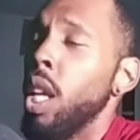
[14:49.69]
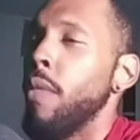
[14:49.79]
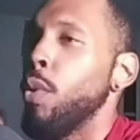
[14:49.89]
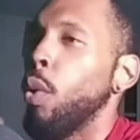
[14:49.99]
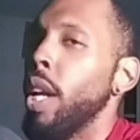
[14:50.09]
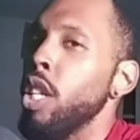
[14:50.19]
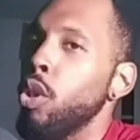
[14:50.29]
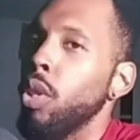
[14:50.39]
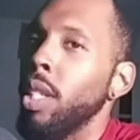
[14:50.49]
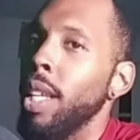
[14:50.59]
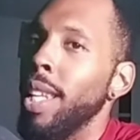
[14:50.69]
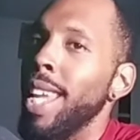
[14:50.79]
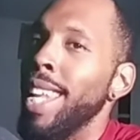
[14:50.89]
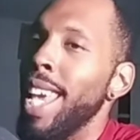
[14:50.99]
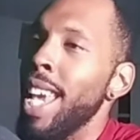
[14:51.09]
If you are interested
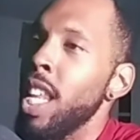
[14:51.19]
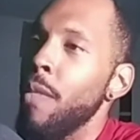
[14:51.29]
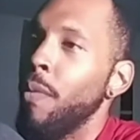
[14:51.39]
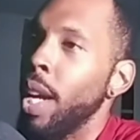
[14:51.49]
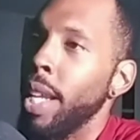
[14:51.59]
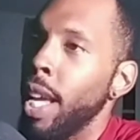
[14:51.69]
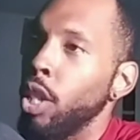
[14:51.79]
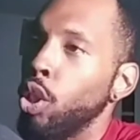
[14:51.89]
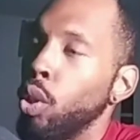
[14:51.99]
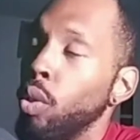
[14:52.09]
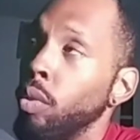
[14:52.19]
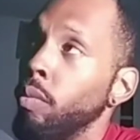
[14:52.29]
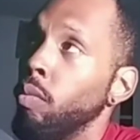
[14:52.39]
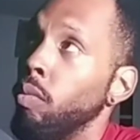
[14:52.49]
in any financial